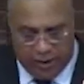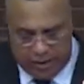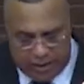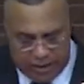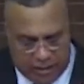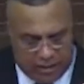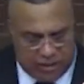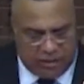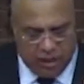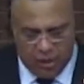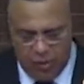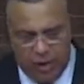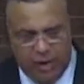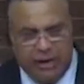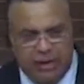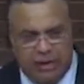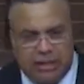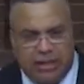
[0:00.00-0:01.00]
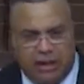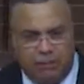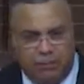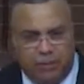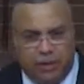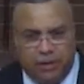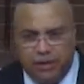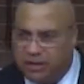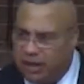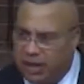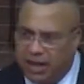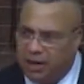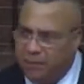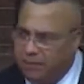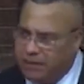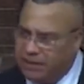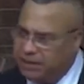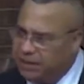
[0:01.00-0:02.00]
is doing something to
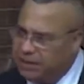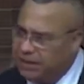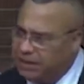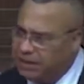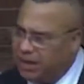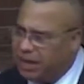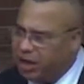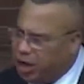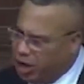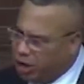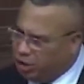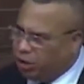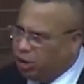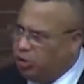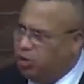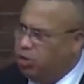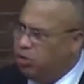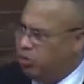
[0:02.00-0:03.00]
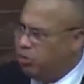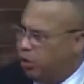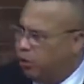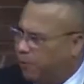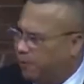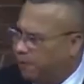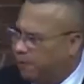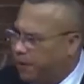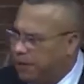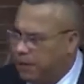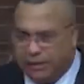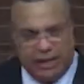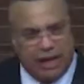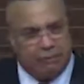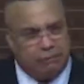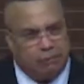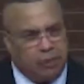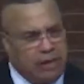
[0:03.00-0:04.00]
help us understand. Do you know
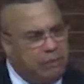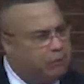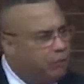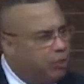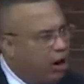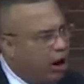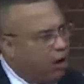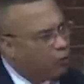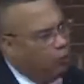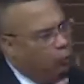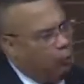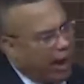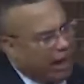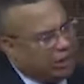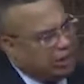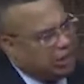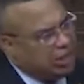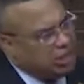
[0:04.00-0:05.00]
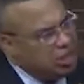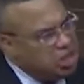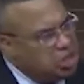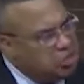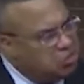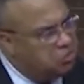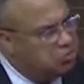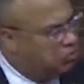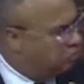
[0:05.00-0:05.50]
that people are watching you?